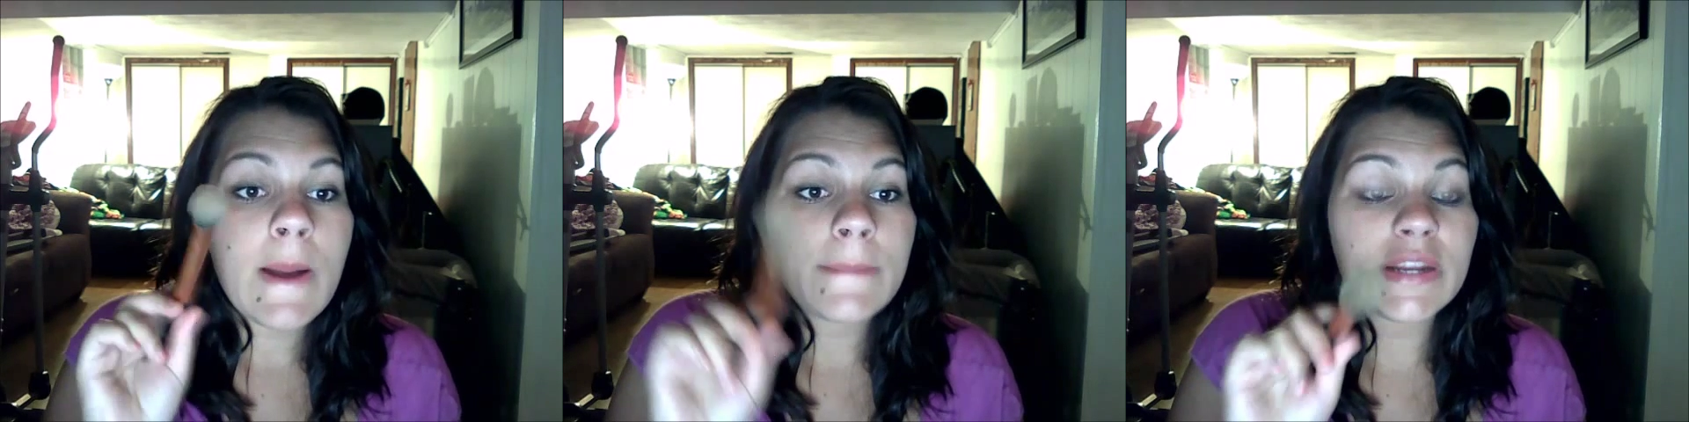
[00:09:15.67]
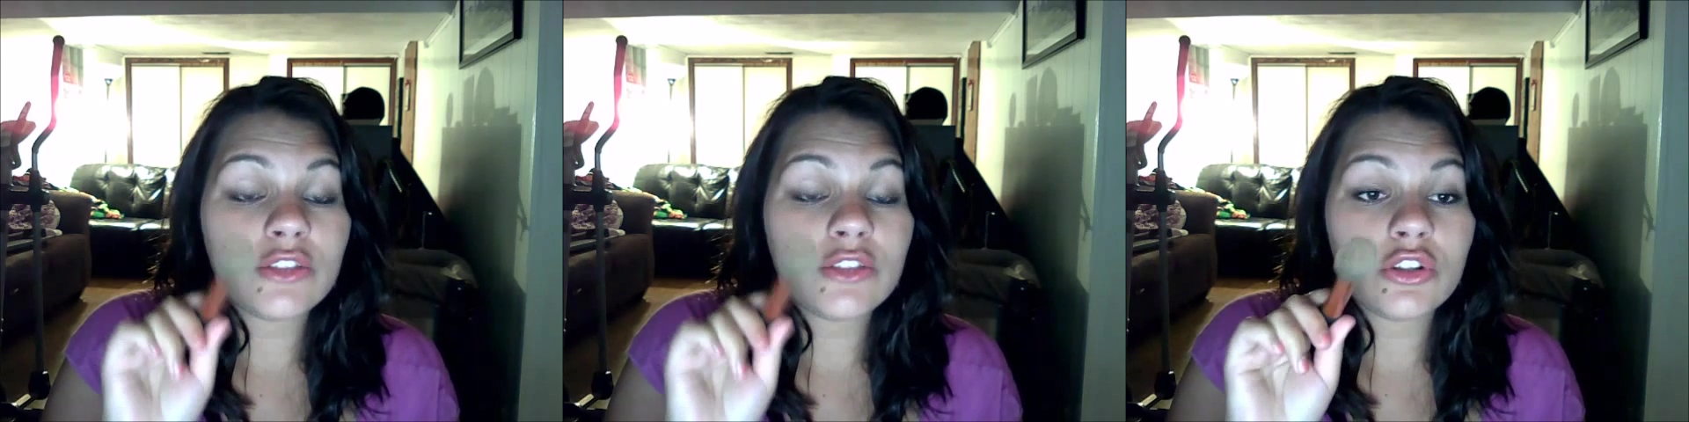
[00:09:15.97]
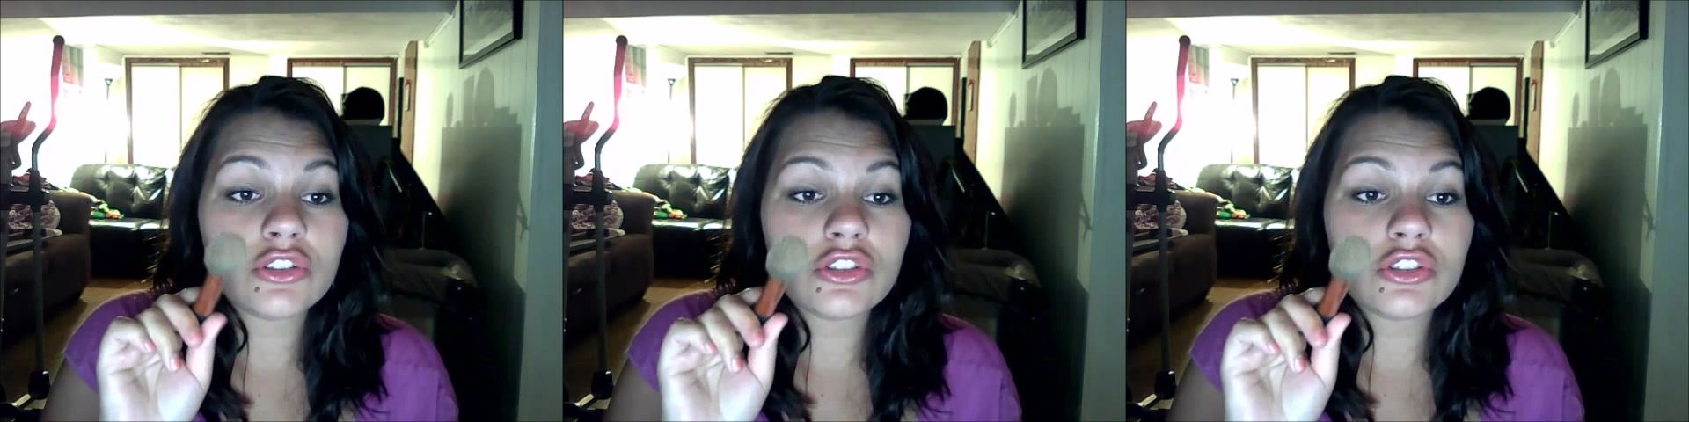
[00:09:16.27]
But it
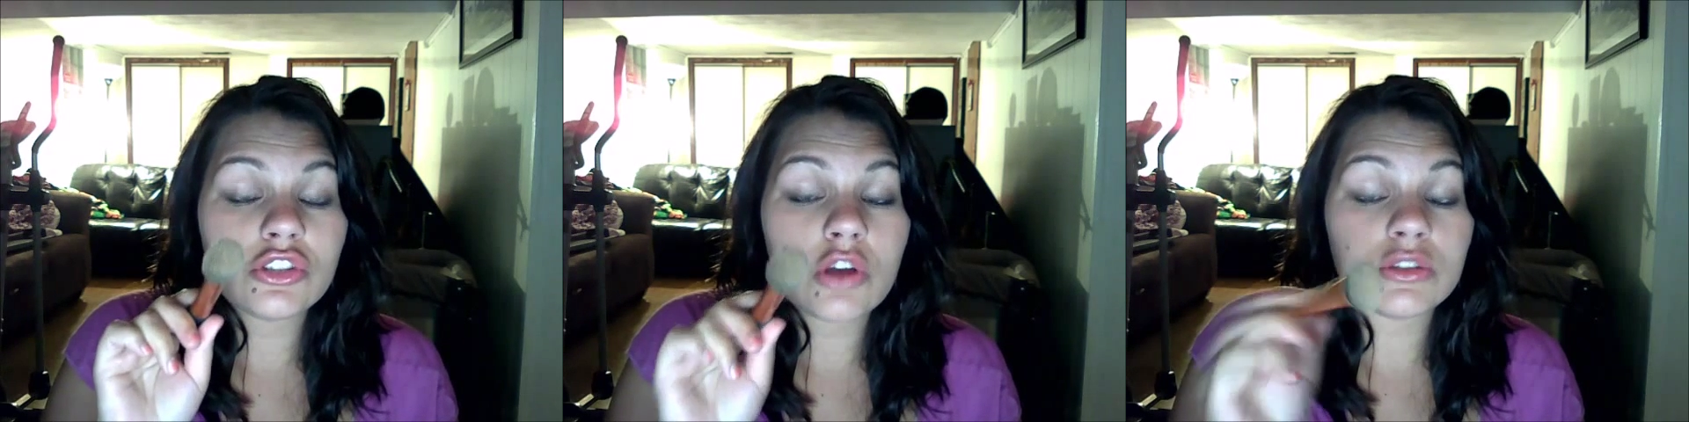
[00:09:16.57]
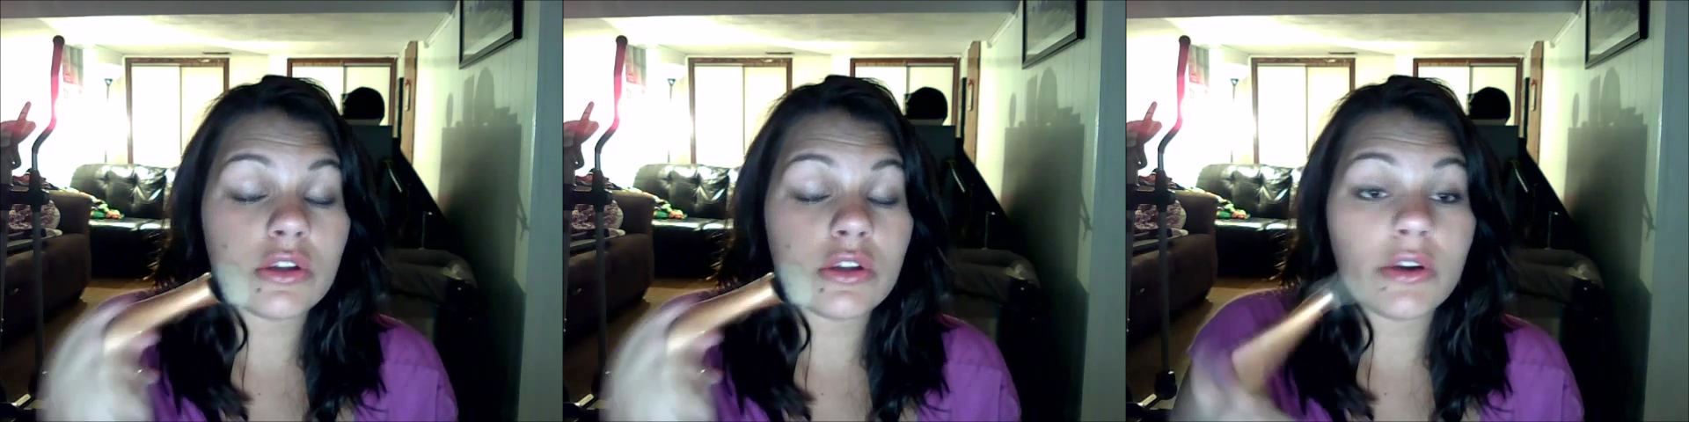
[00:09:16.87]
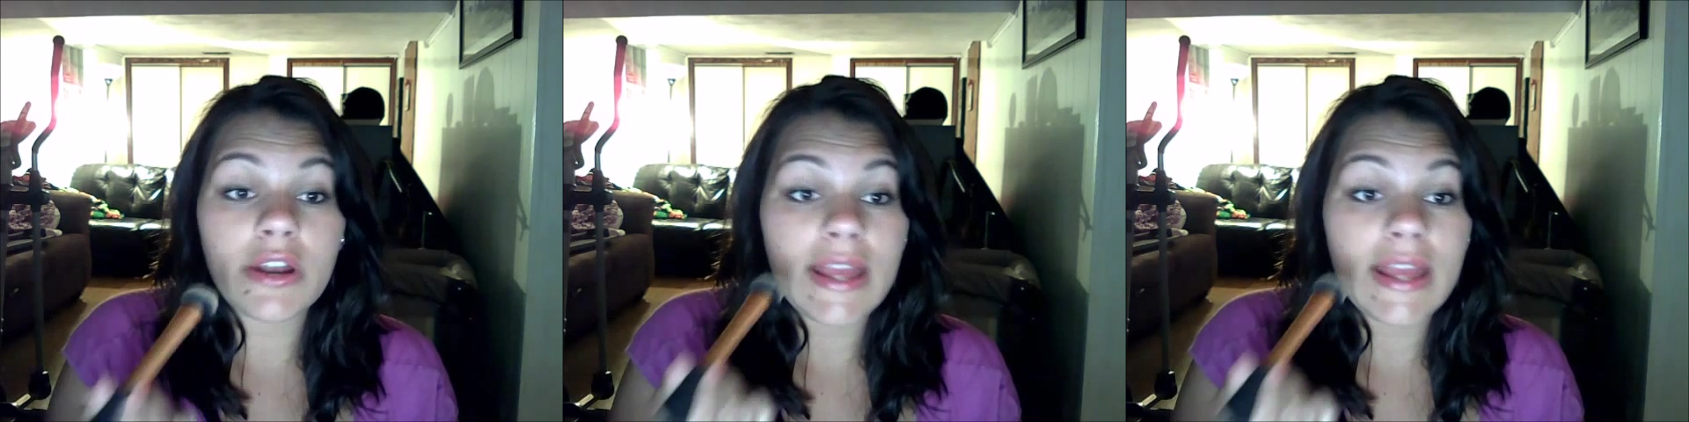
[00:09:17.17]
looked so, so
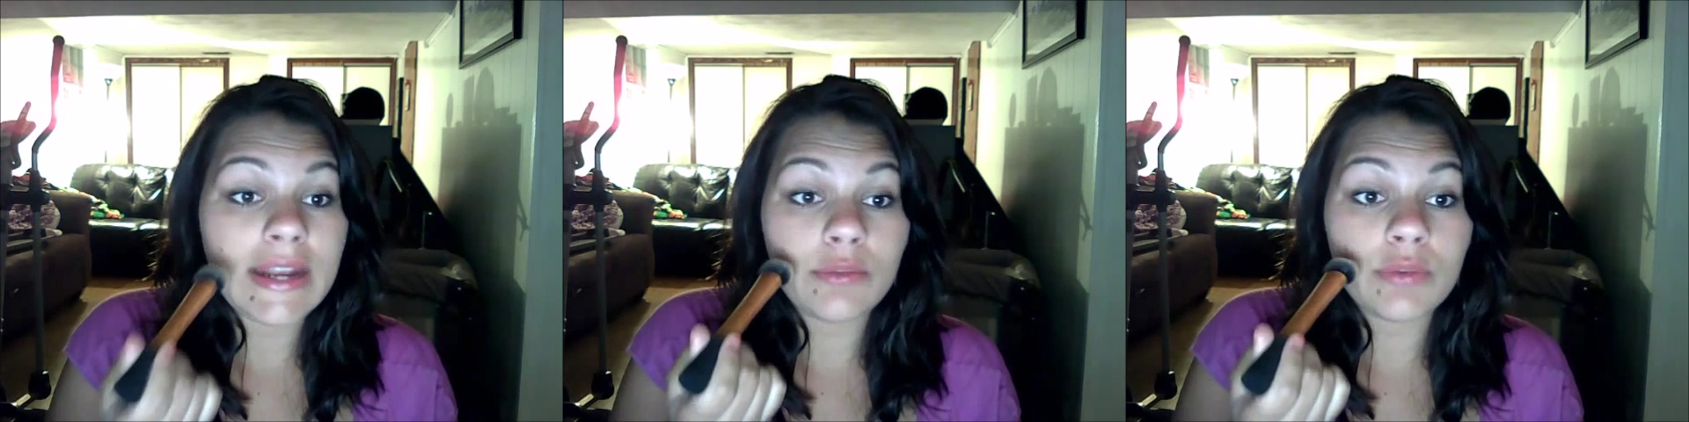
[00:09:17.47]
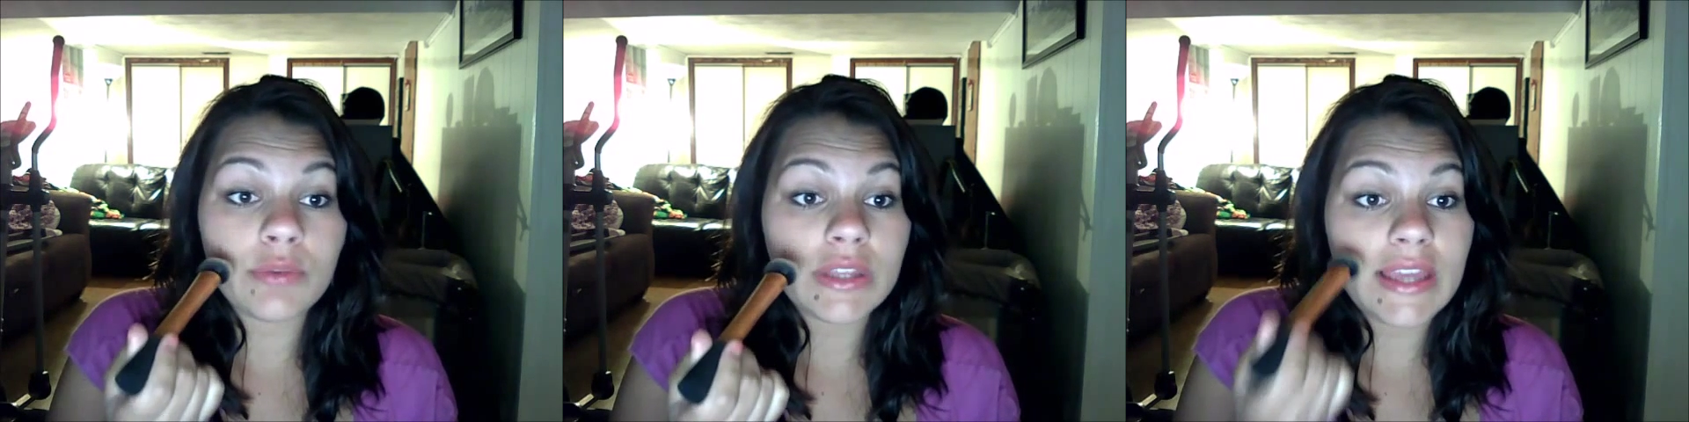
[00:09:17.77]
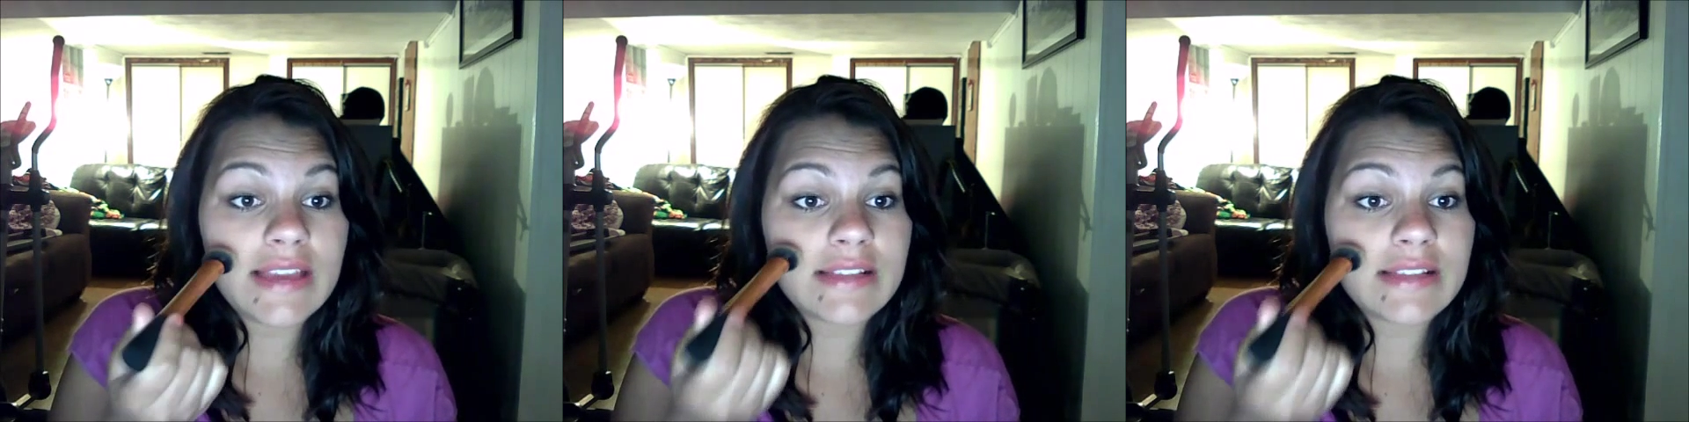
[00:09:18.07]
good. And it really is.